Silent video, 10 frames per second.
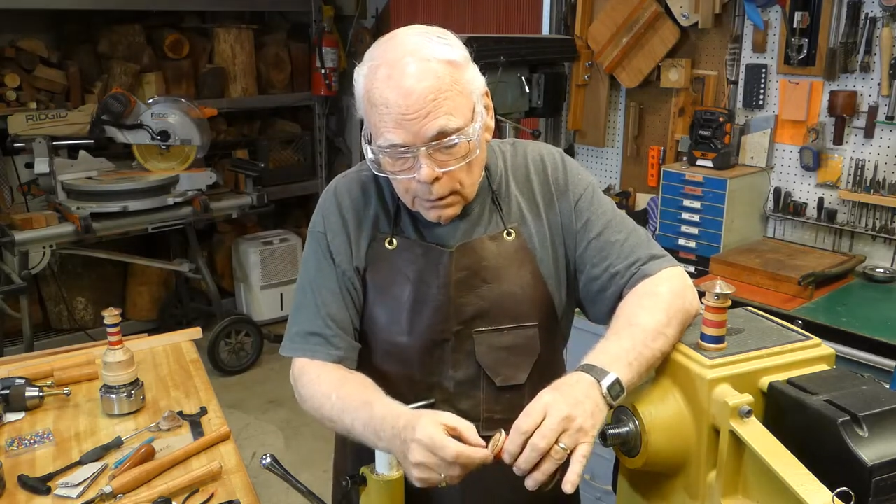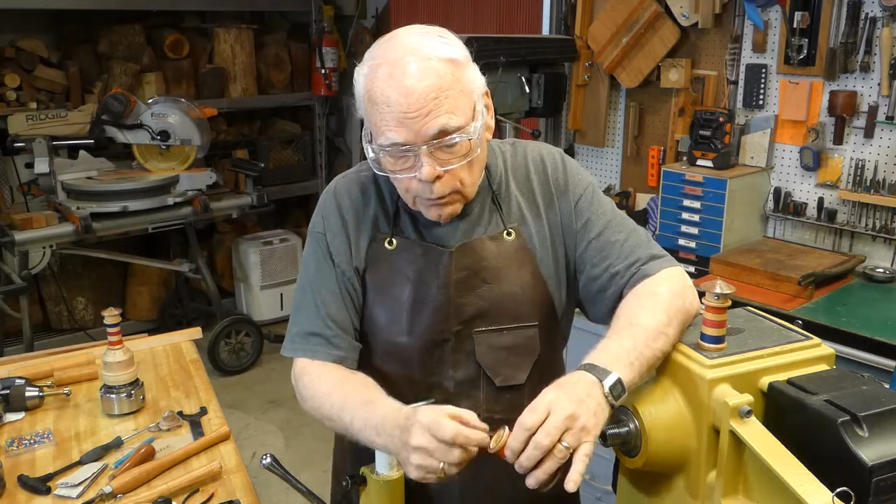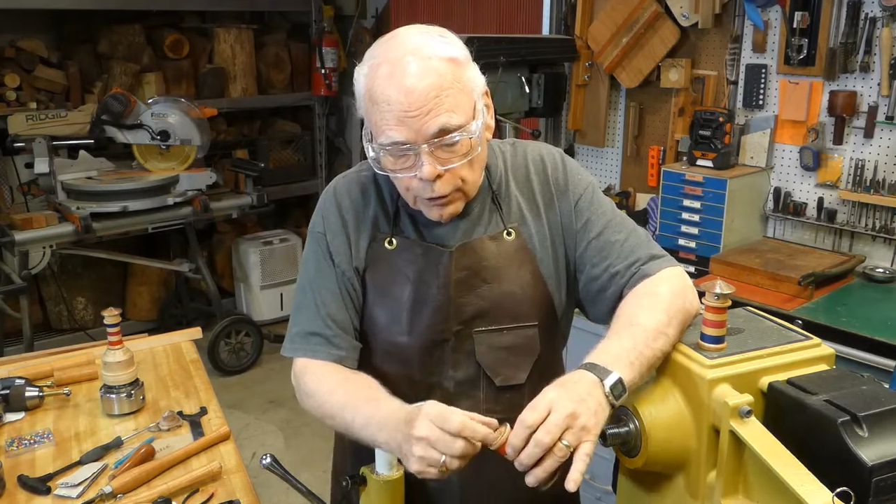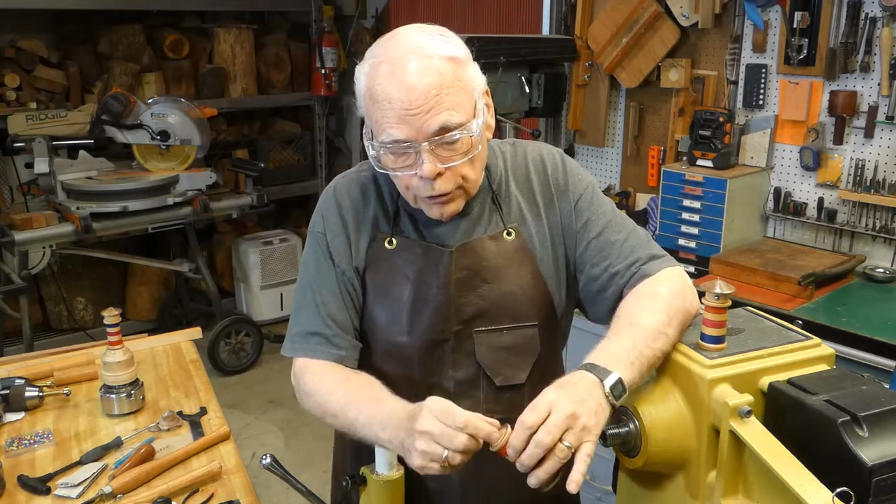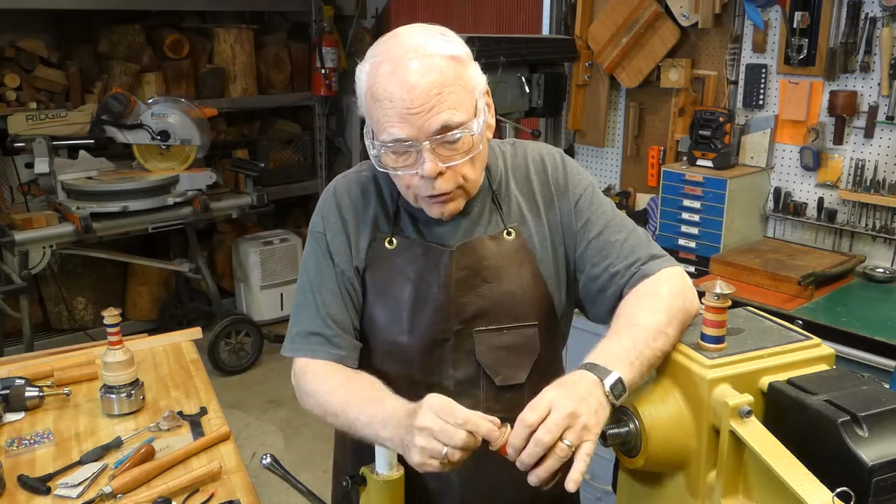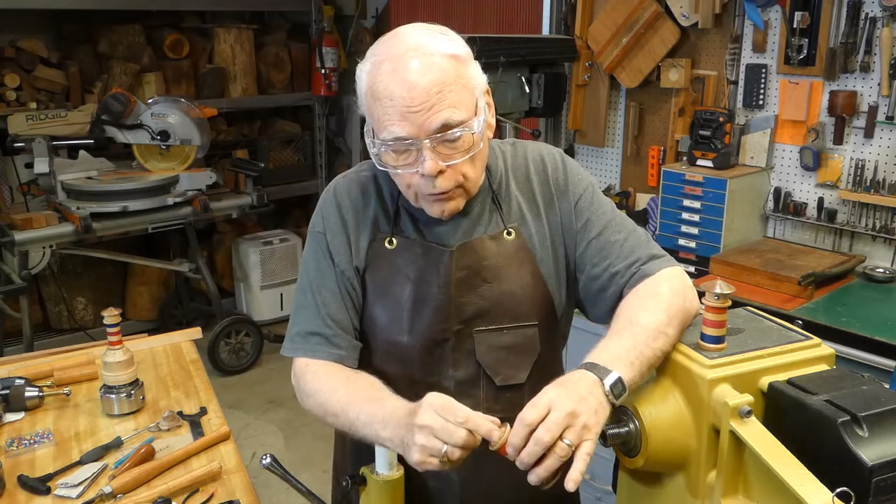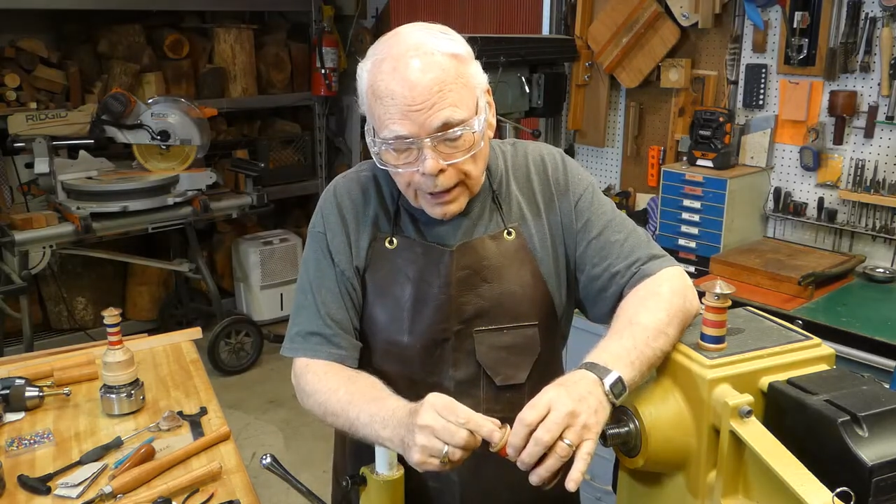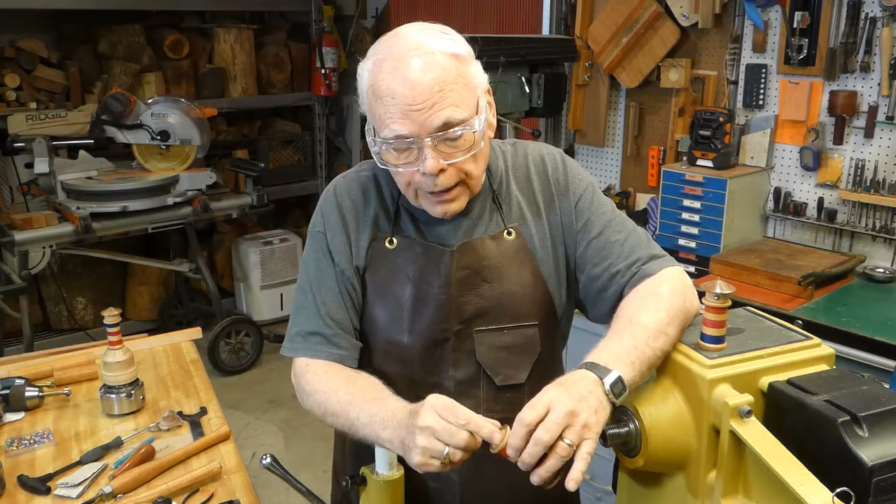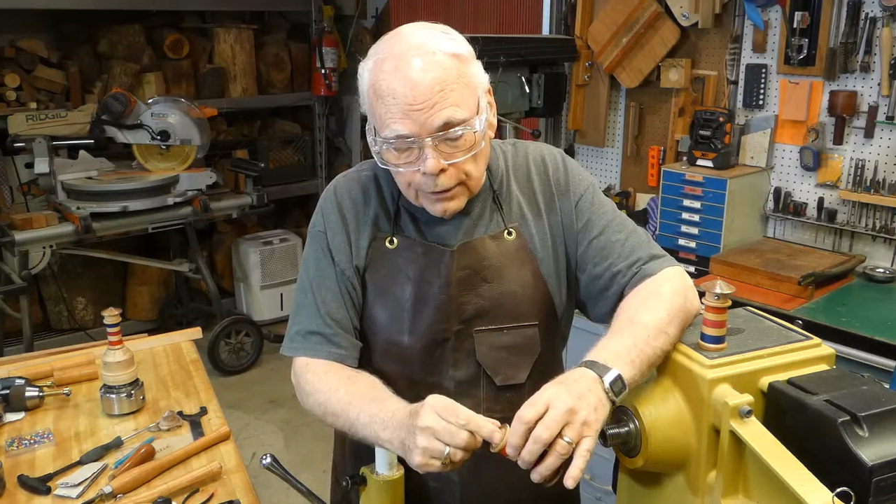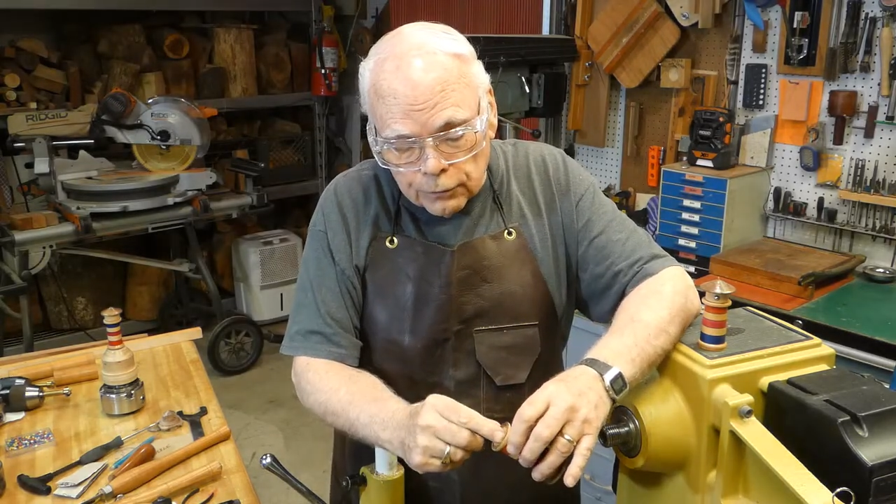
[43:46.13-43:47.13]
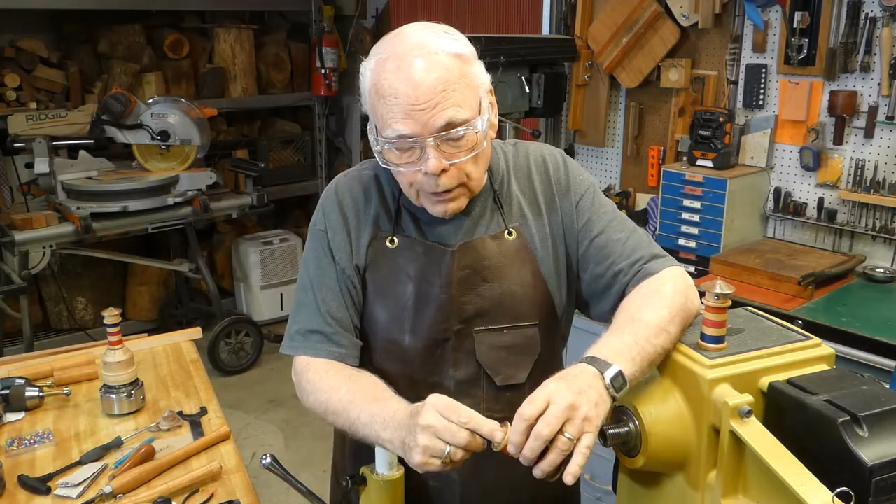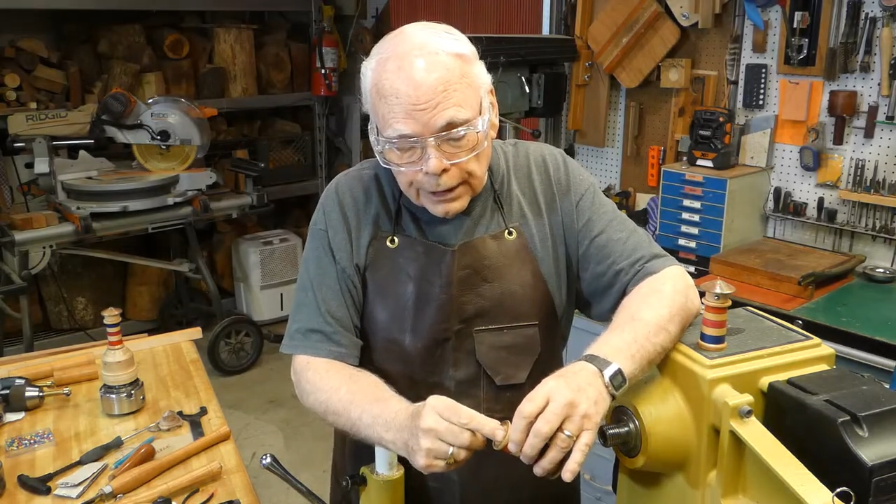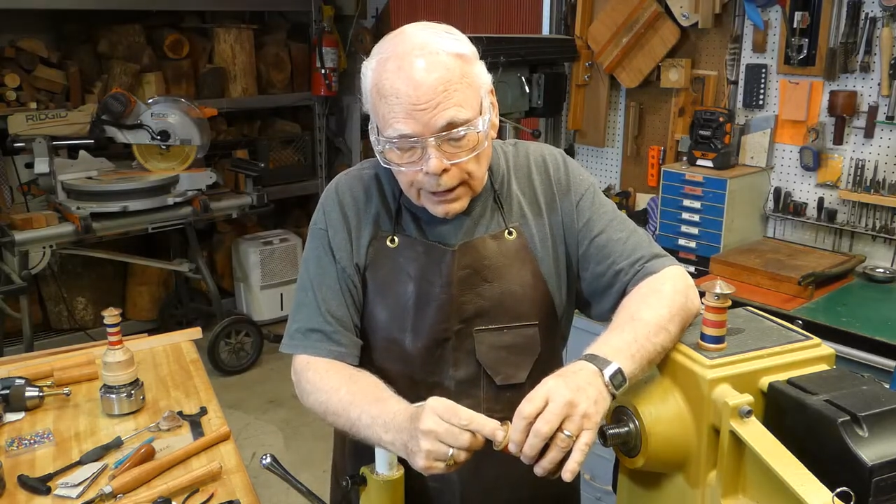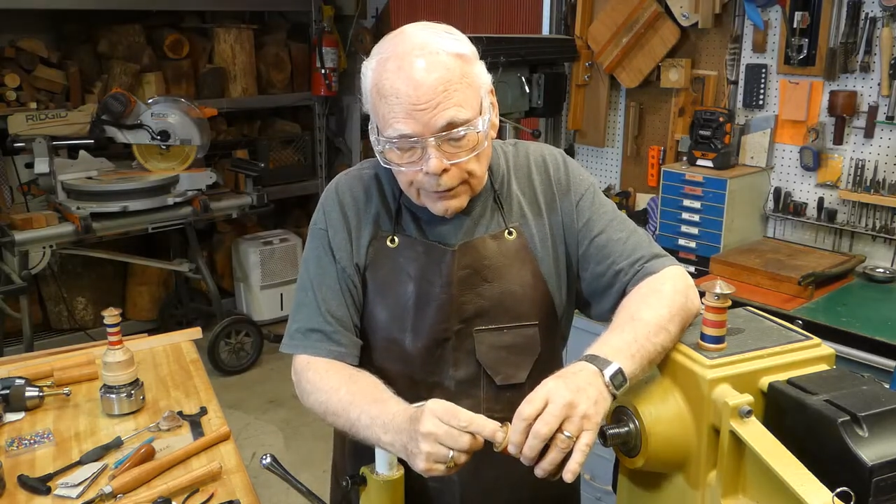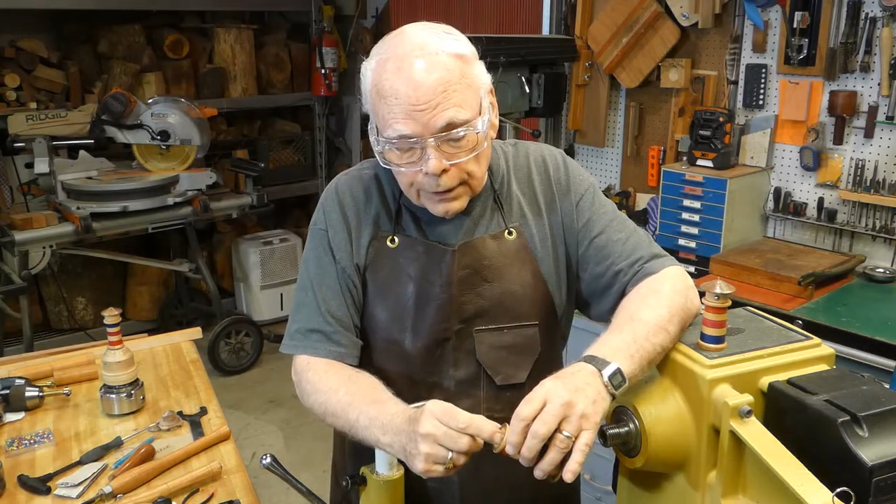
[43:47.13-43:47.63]
where your grain is
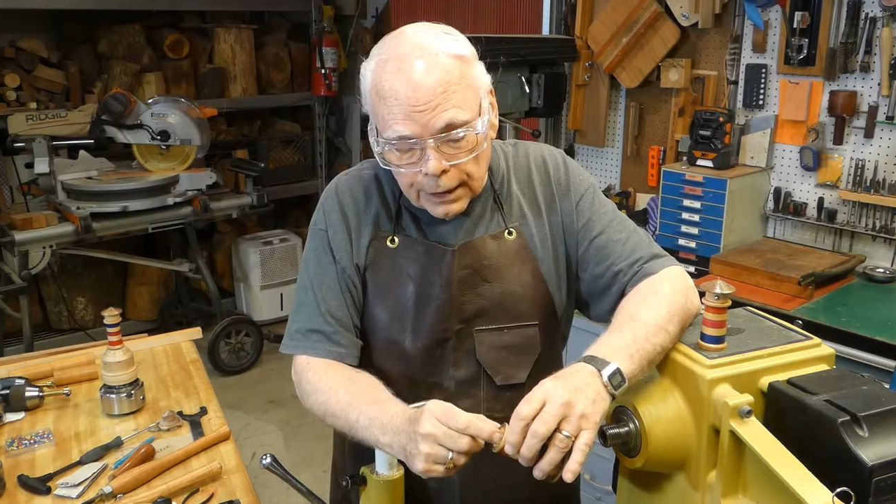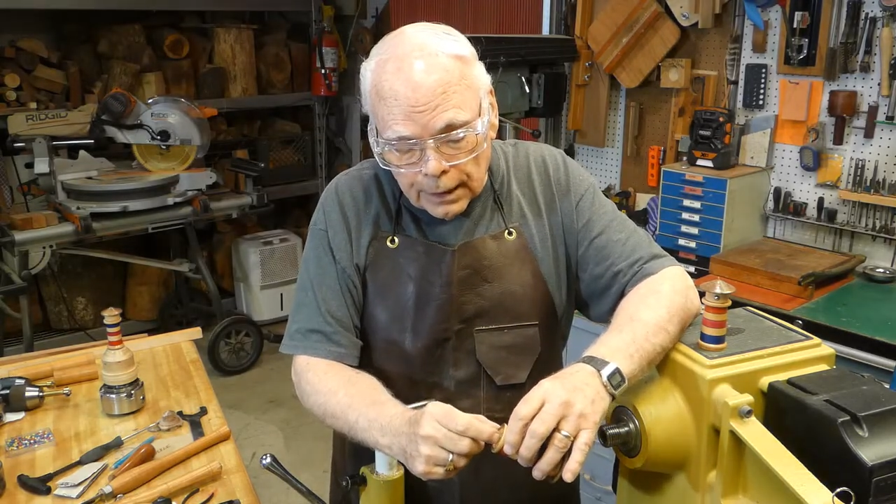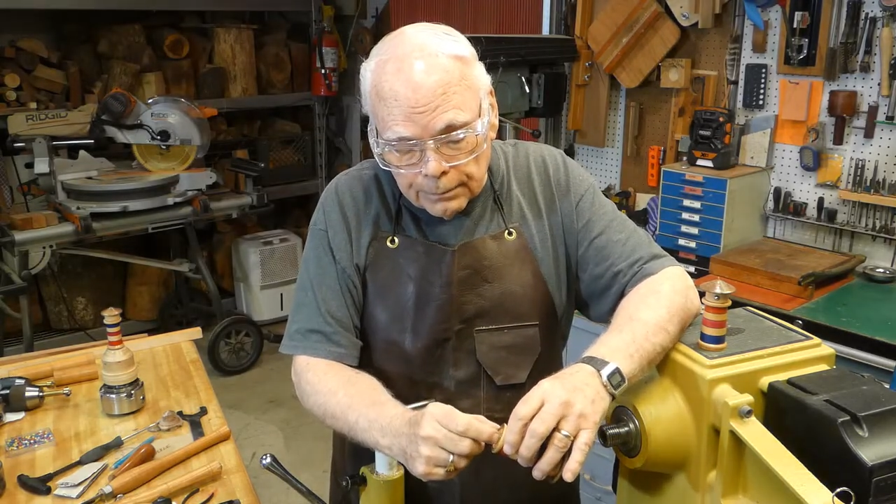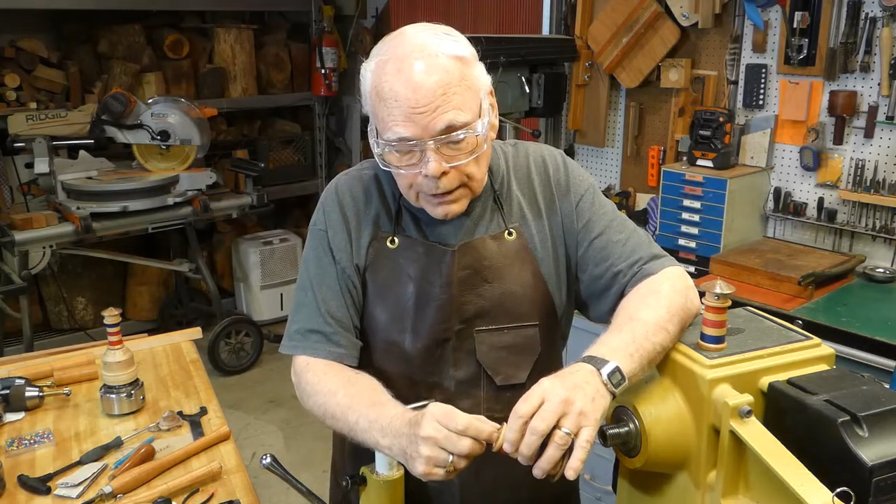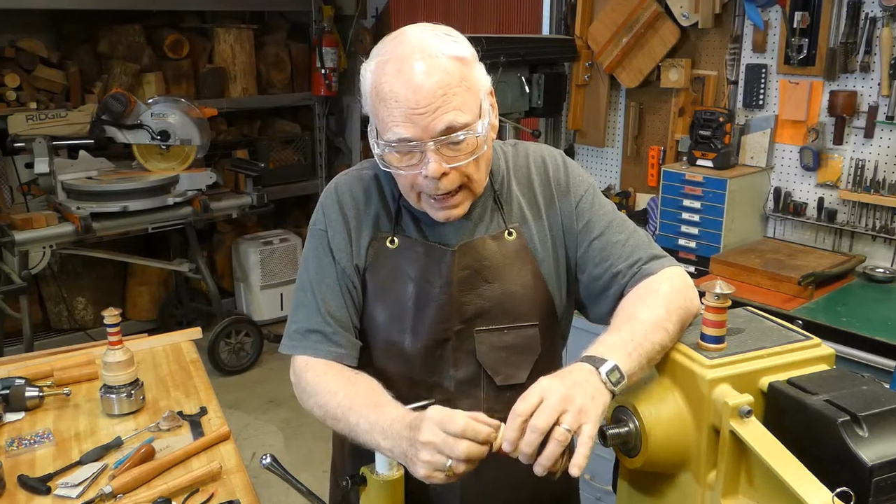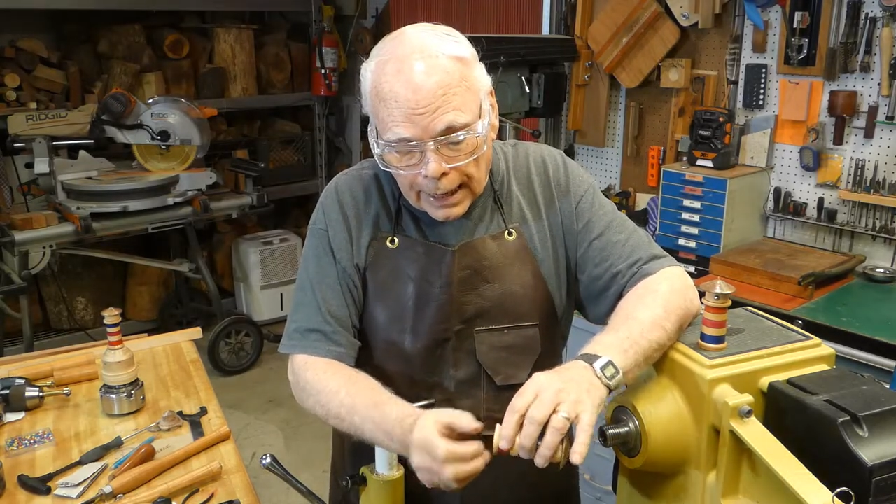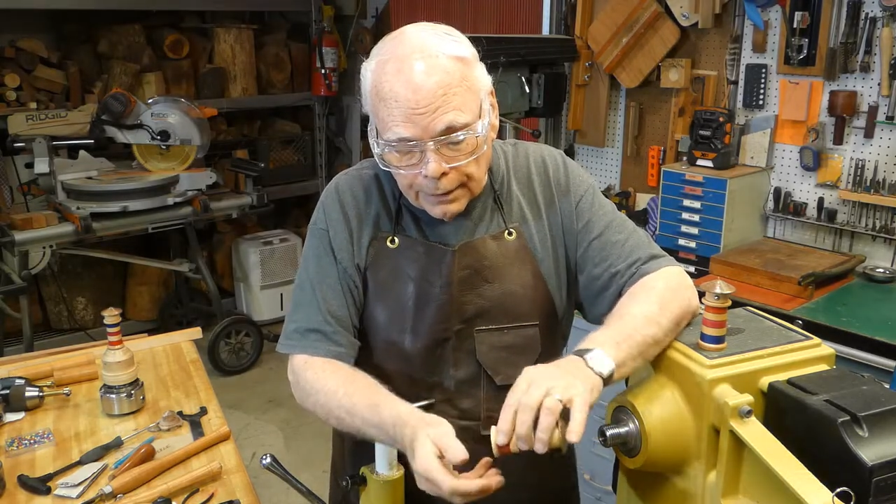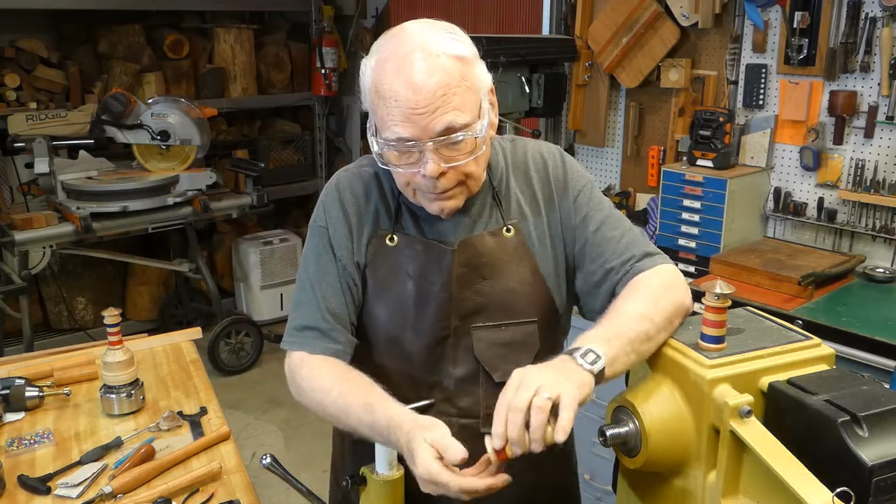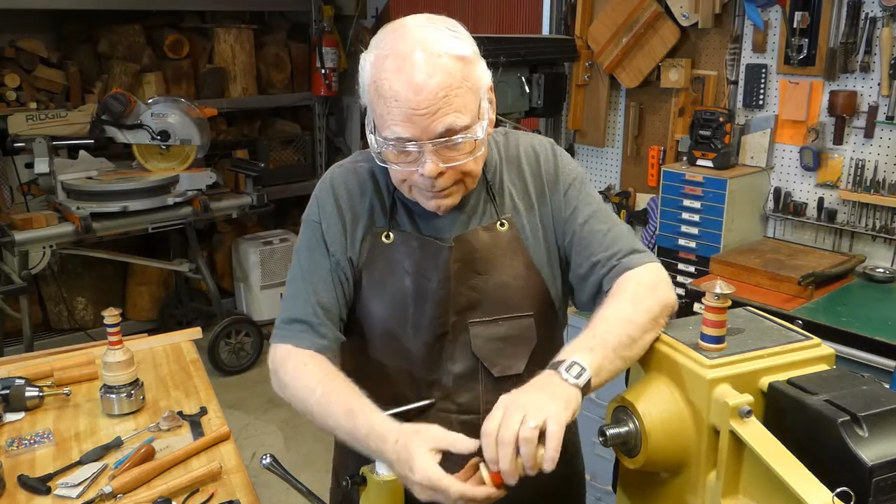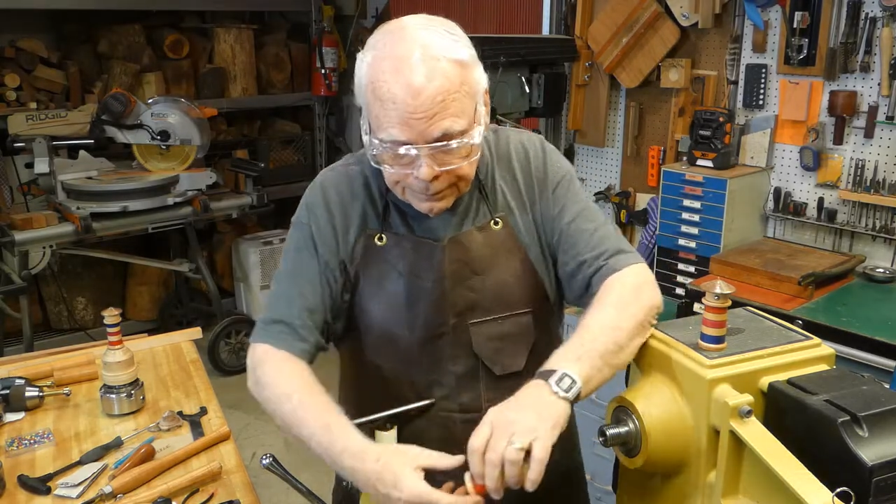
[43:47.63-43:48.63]
running on the name tag.